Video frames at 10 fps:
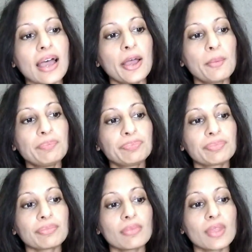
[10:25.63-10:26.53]
Um,
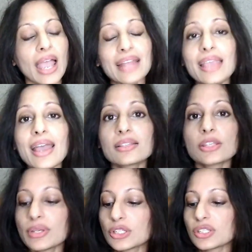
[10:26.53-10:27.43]
and yeah,
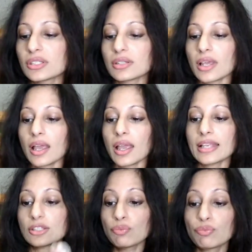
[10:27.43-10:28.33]
so it's just,
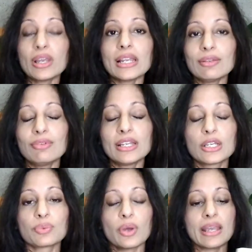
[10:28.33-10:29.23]
it's a really, really
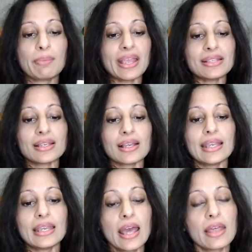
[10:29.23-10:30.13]
good one. It
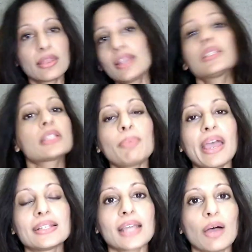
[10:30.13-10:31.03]
basically thins the
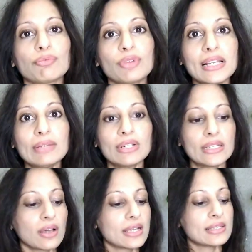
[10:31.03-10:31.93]
paint out really,
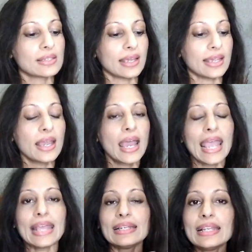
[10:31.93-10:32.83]
really nicely.
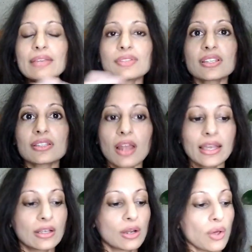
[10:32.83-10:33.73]
It leaves a
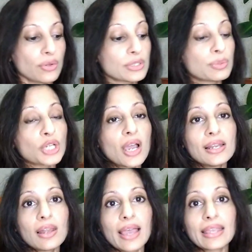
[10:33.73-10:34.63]
slight gloss, which I
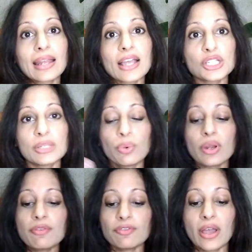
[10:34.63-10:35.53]
like. And actually
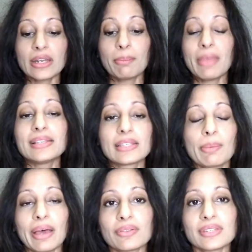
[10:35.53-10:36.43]
what I find amazing
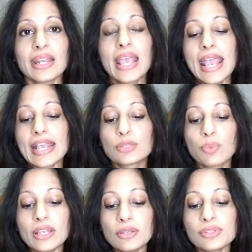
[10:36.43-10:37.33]
about it is
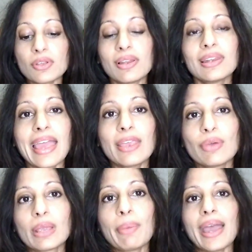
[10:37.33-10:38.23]
when you start
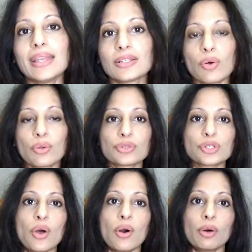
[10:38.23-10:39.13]
layering paint on
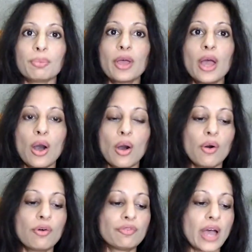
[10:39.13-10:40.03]
top
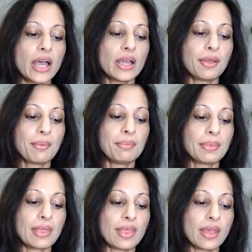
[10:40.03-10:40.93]
of um,
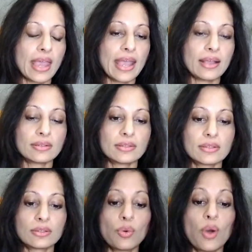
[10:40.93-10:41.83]

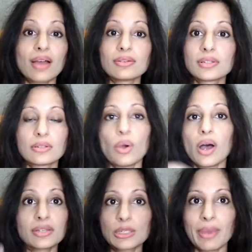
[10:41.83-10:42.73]
your, un your
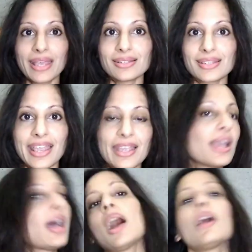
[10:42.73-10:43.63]
underpainting,
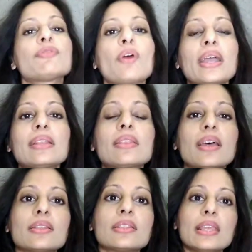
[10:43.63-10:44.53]
I find
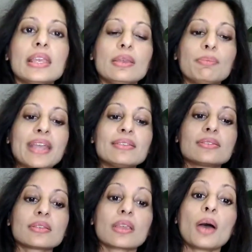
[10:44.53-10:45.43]
that the paint
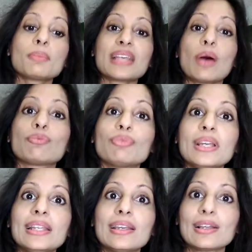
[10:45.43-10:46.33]
comes out
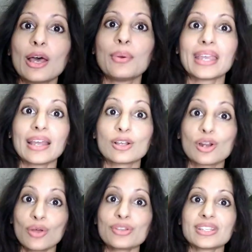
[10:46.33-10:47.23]
really glowing and
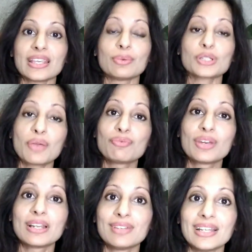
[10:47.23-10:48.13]
glossy, which I
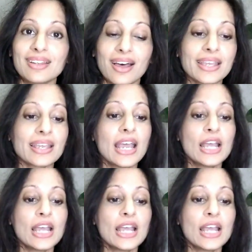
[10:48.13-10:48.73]
really, really like.